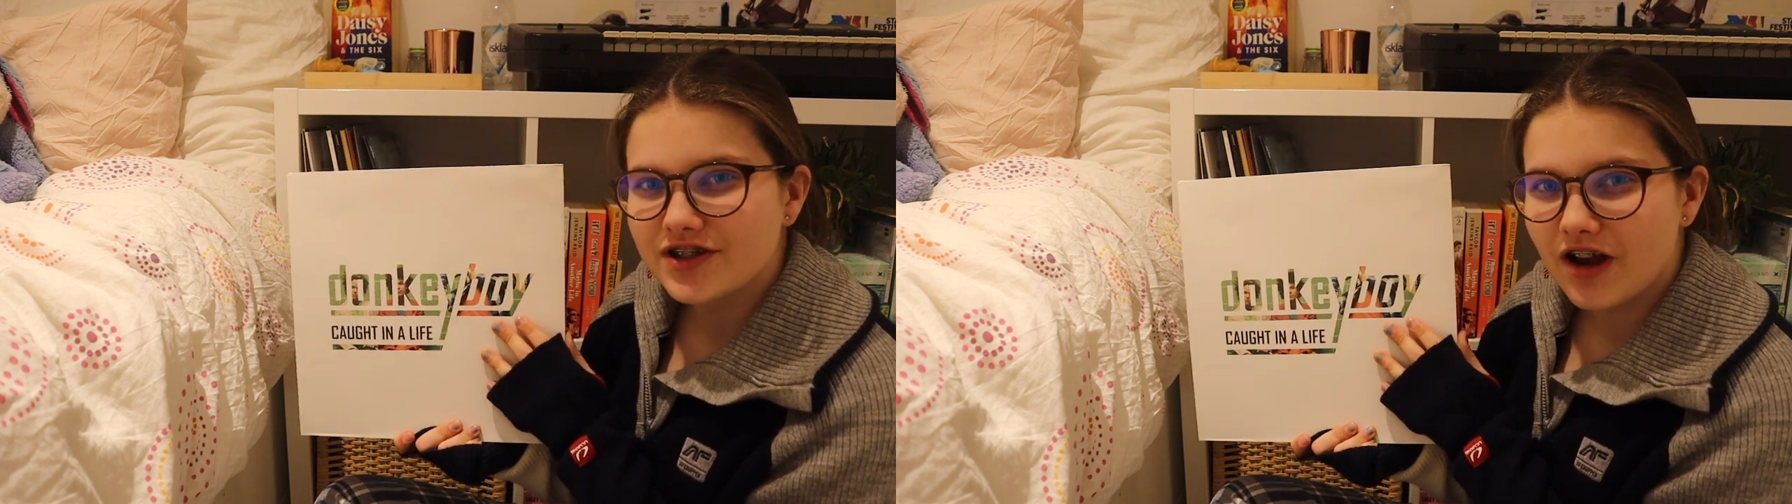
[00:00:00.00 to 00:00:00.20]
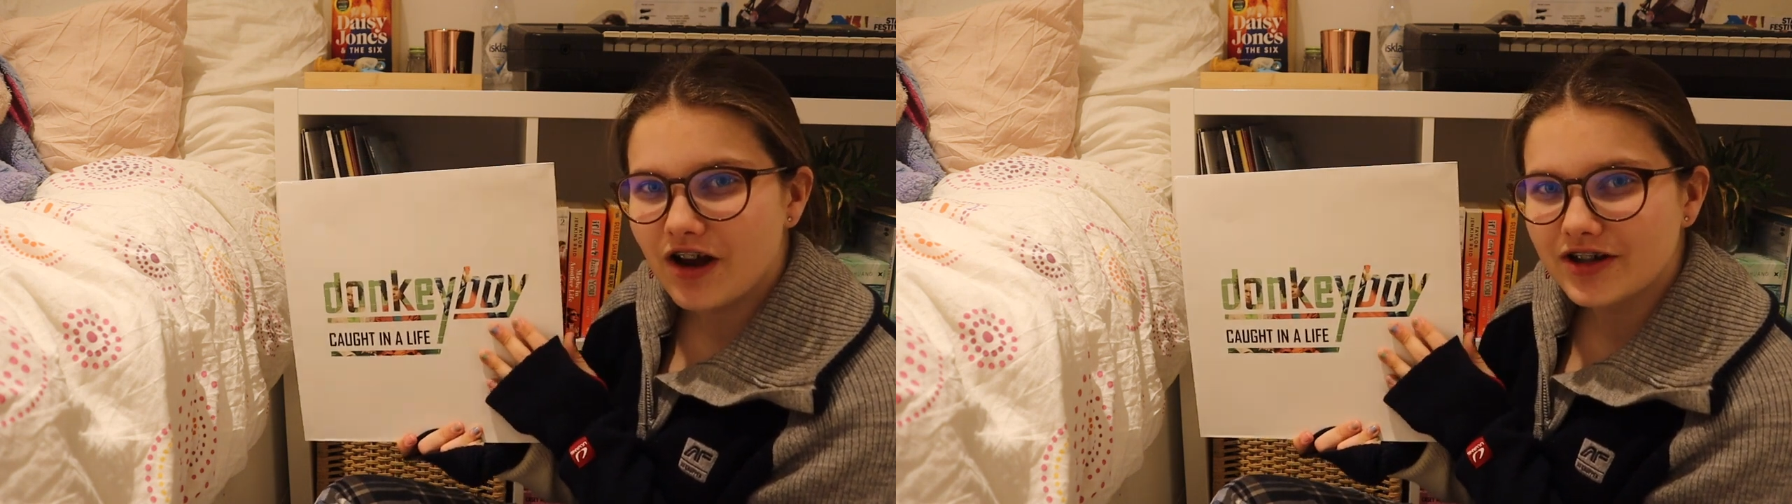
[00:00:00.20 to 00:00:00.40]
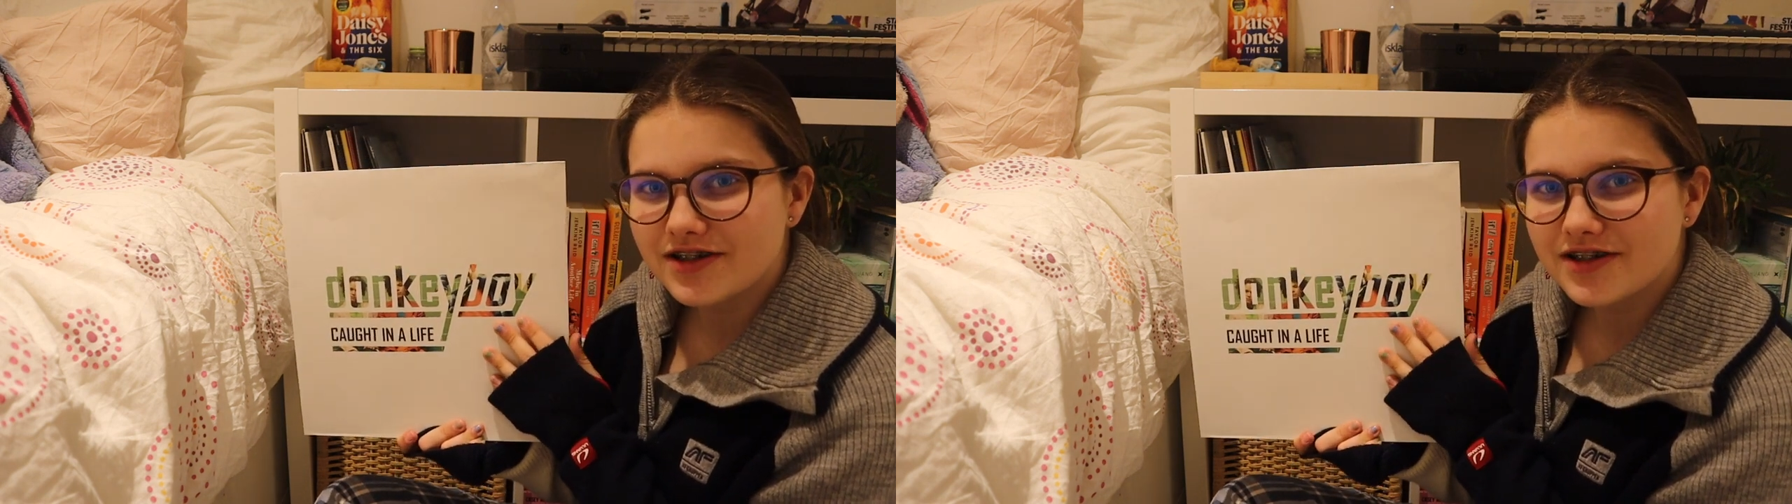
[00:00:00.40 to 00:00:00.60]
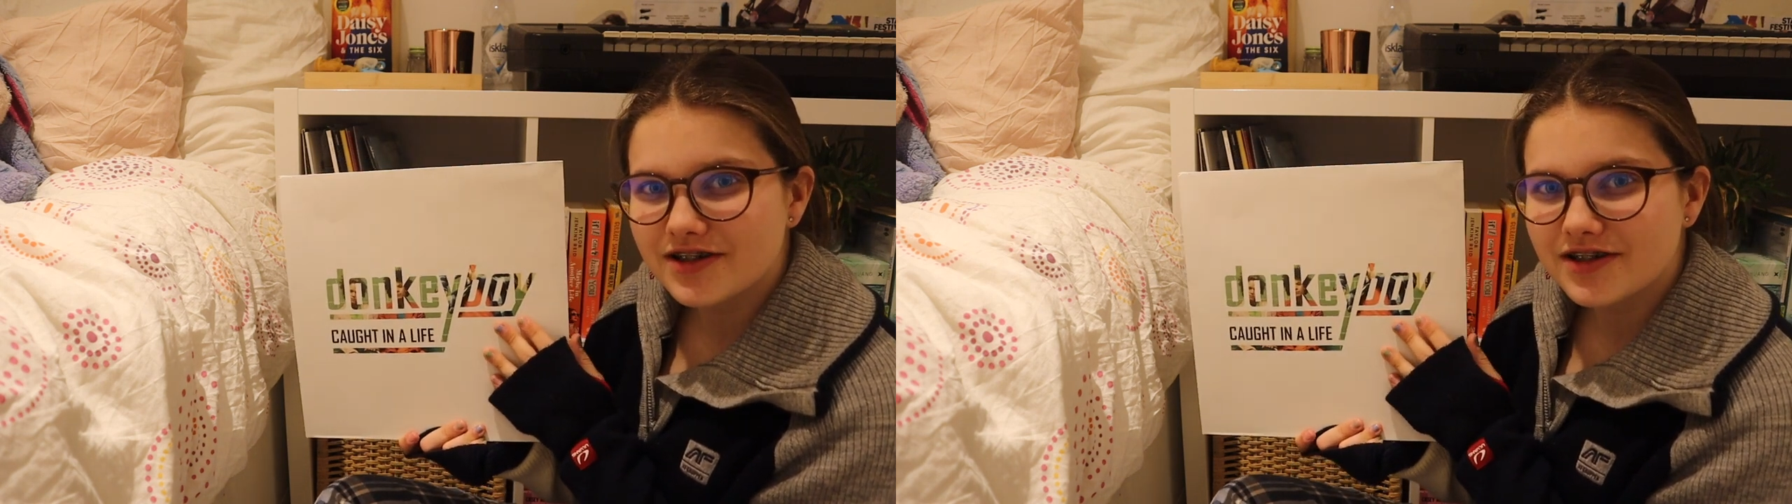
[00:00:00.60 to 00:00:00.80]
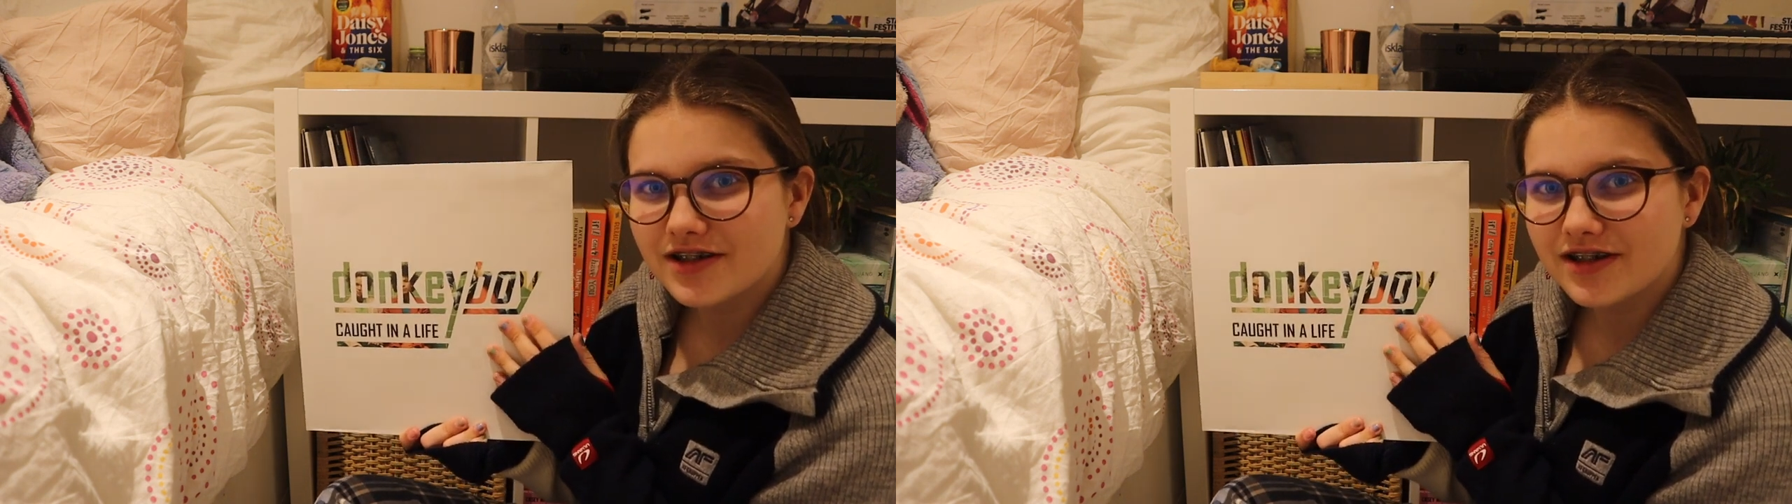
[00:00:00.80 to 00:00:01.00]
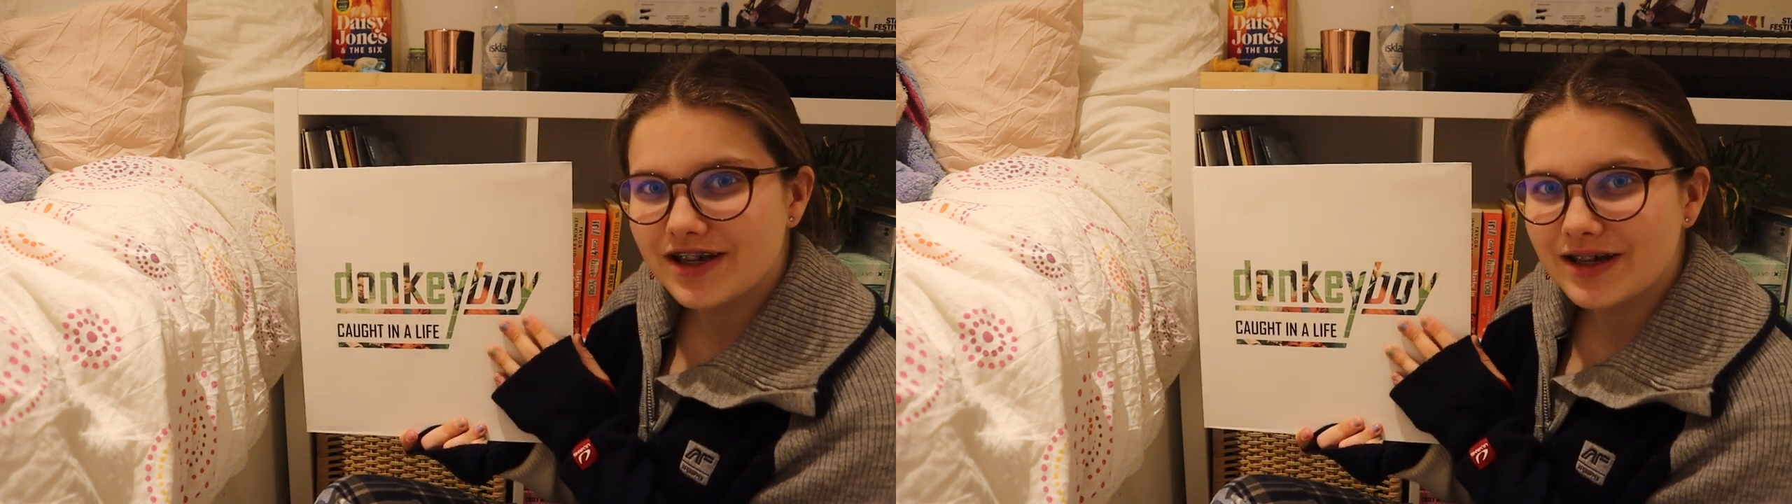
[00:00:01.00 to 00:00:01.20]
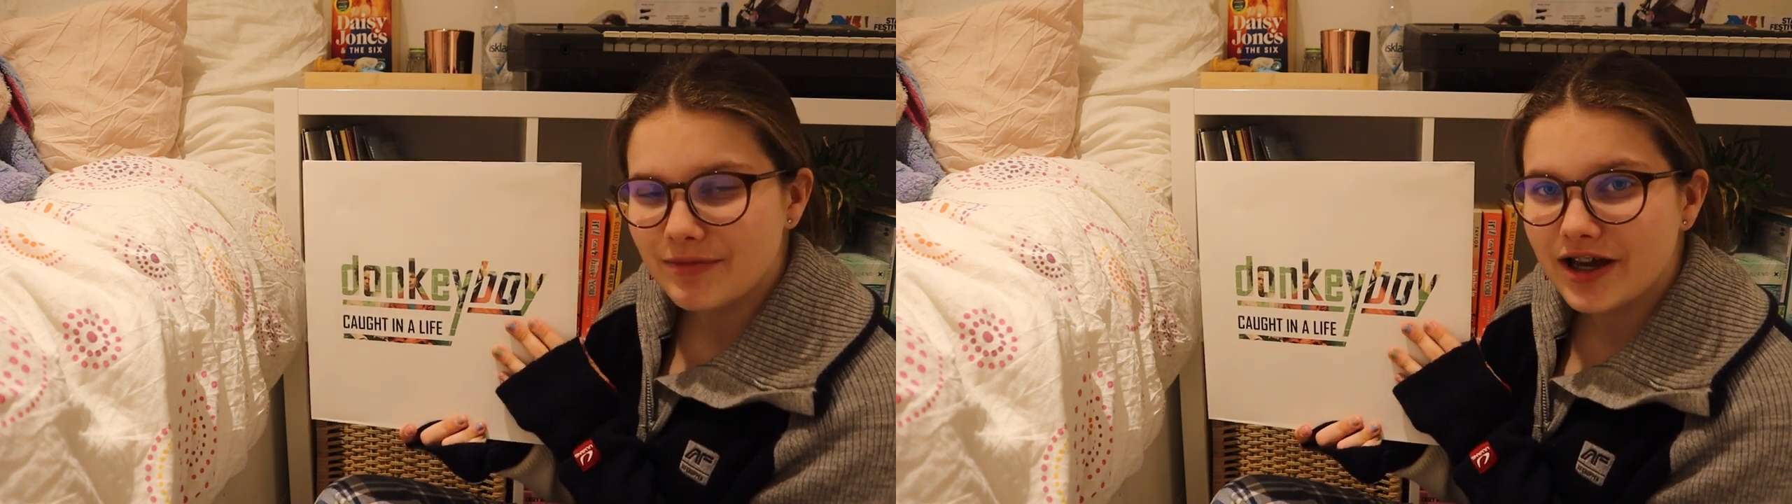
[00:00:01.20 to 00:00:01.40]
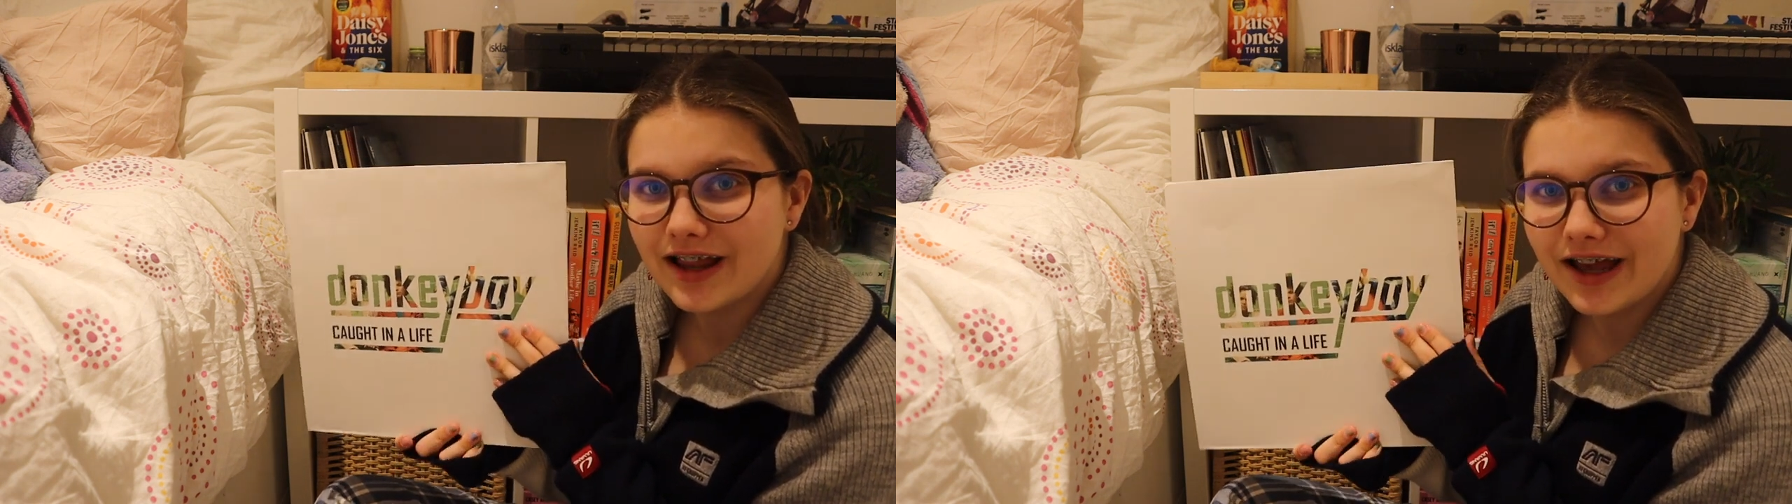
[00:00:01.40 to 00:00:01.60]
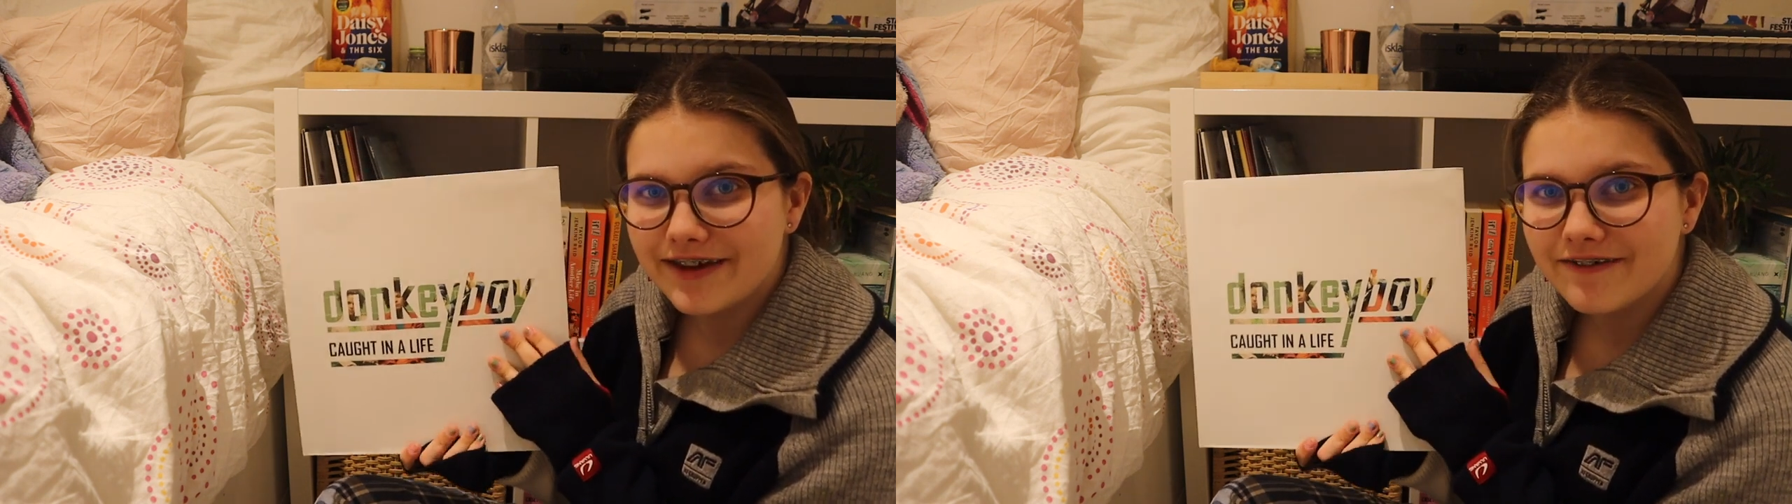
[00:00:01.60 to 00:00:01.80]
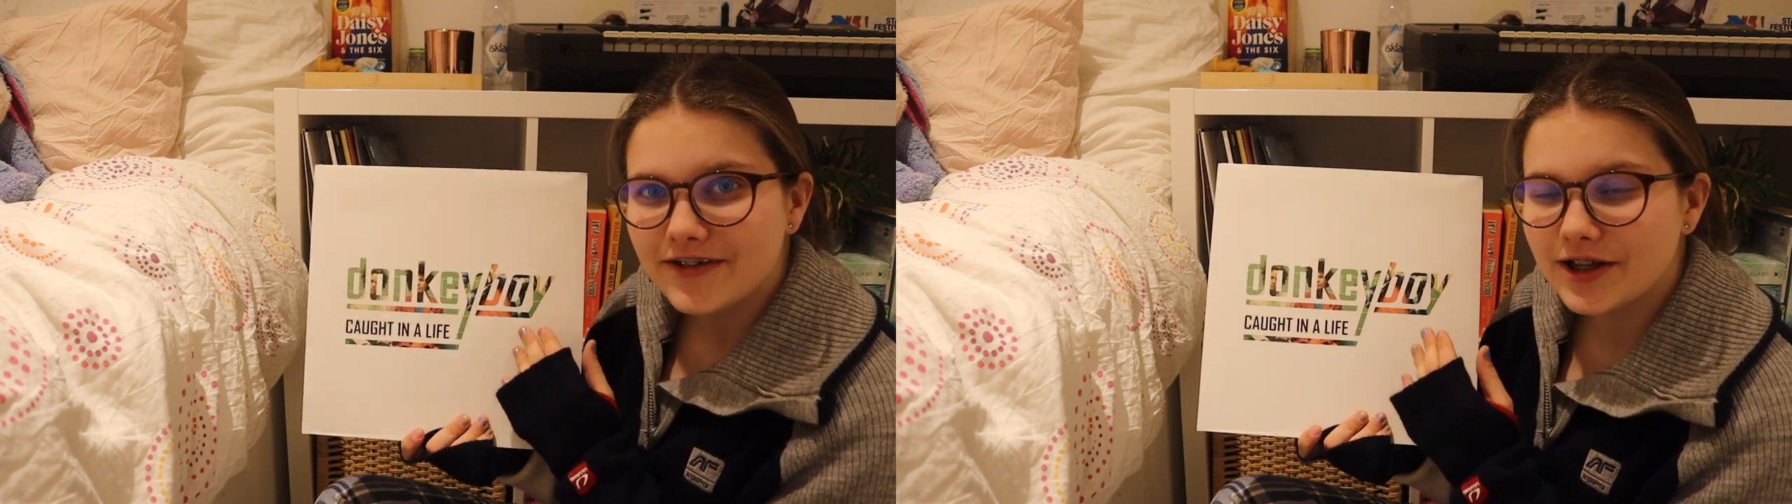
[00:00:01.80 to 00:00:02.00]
songs in my life.